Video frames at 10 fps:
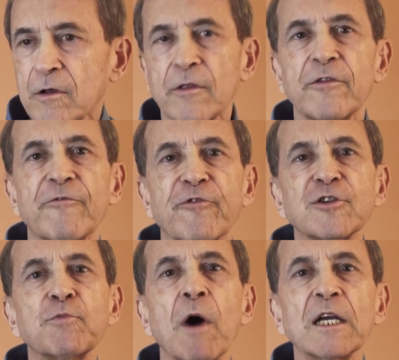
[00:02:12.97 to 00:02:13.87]
The
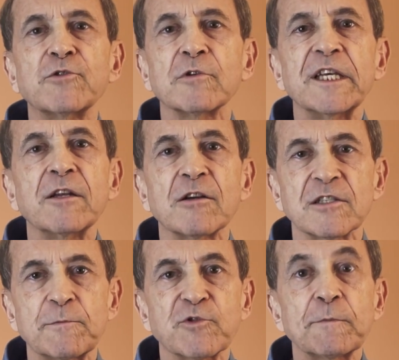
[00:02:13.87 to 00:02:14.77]
first module in our
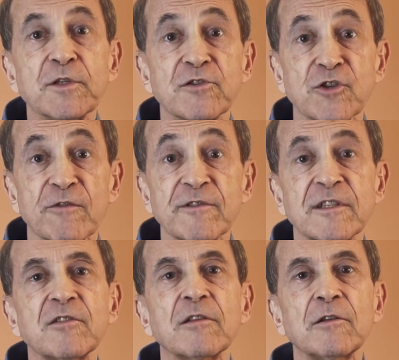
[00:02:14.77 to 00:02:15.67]
subscription service
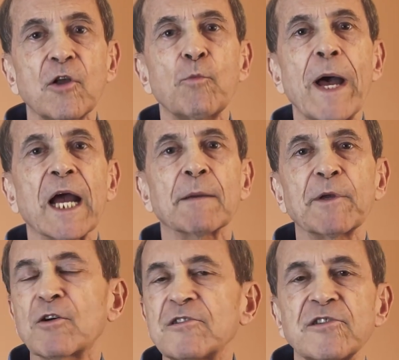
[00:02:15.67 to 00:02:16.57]
is on the low back
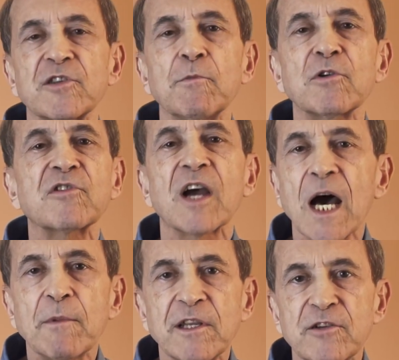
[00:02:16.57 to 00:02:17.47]
because it's the most
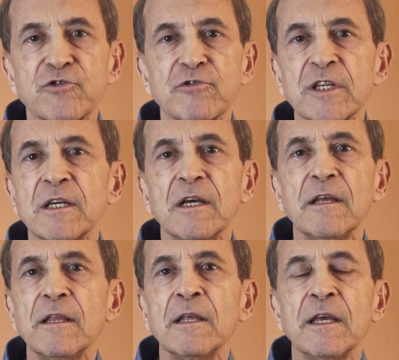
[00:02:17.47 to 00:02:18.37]
common injury
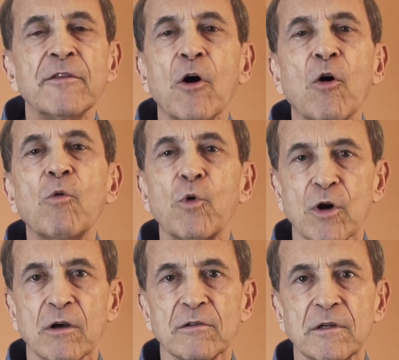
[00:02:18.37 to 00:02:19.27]
in the whole
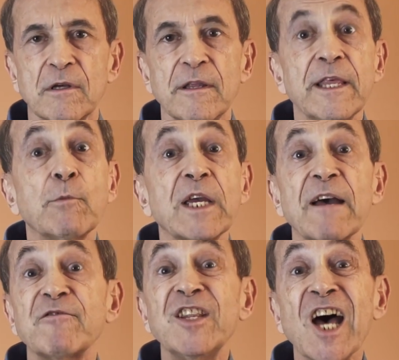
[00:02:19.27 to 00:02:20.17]
world. Then we
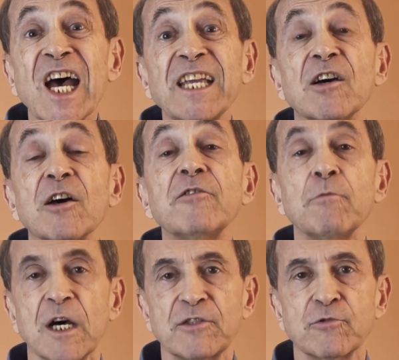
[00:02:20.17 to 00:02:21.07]
have 9 other
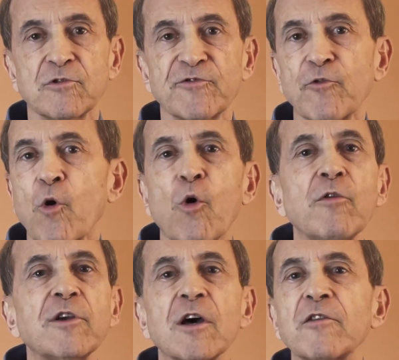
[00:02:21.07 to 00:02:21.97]
modules for all
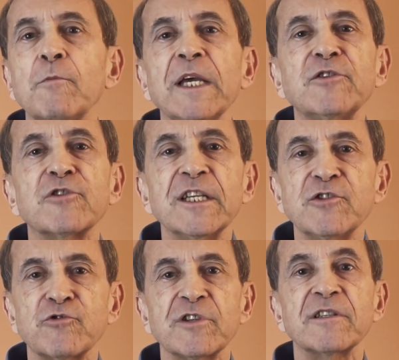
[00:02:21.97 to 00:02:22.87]
the other major
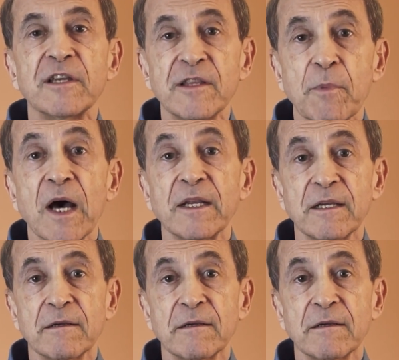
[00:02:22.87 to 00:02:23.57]
injuries in the body.